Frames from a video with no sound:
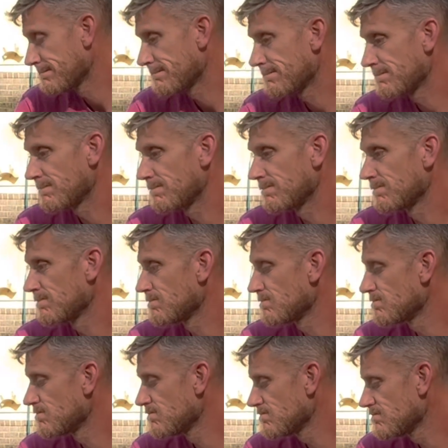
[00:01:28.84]

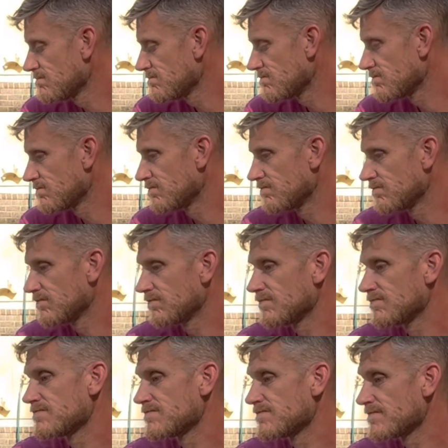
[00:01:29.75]

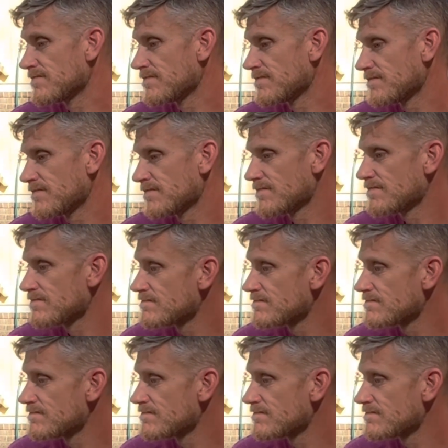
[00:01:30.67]
The person shown says nothing.